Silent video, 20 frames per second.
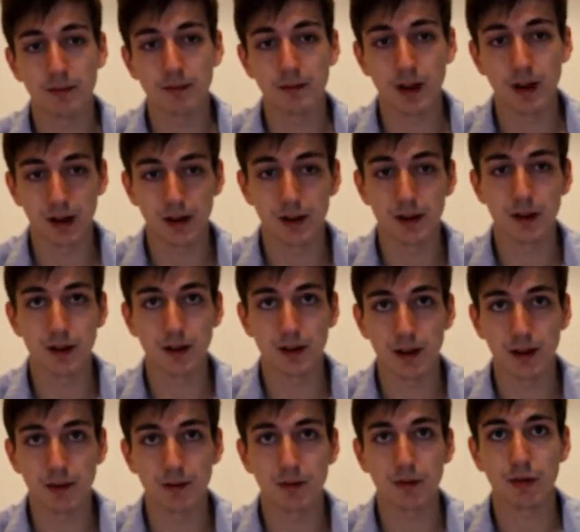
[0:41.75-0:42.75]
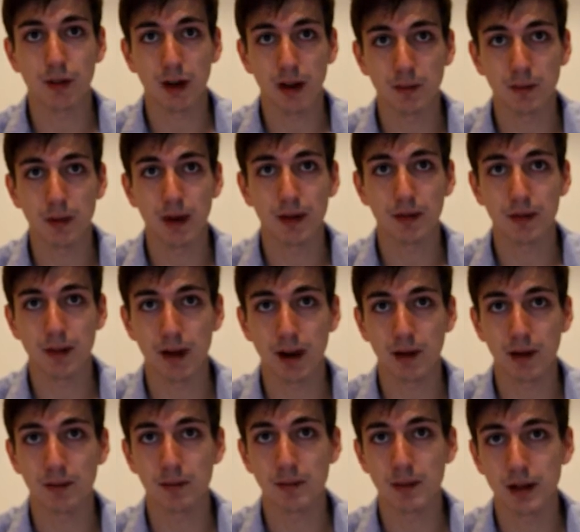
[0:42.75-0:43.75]
do them then frame by
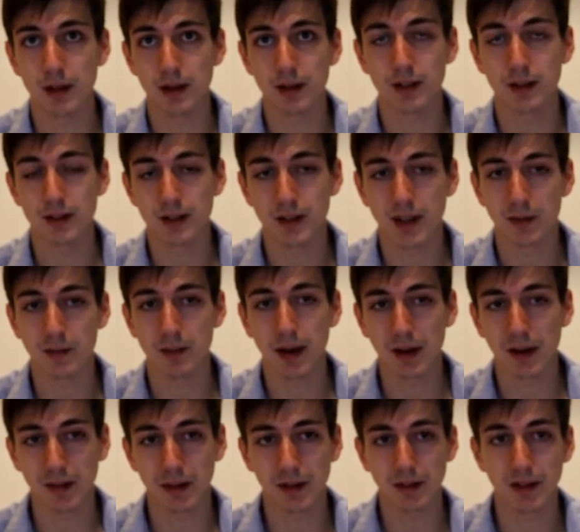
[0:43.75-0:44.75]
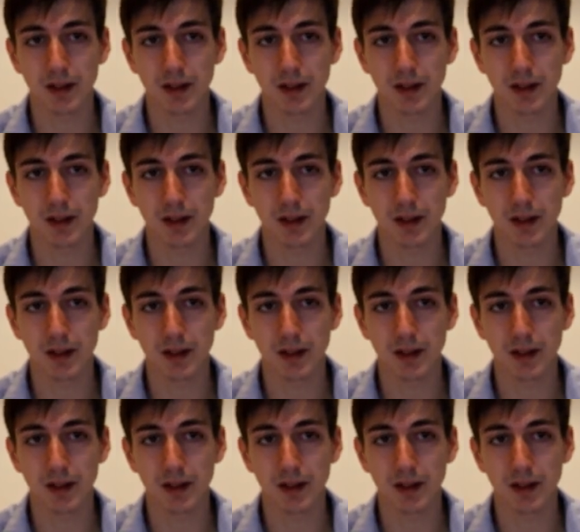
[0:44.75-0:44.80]
frame, but using the same background.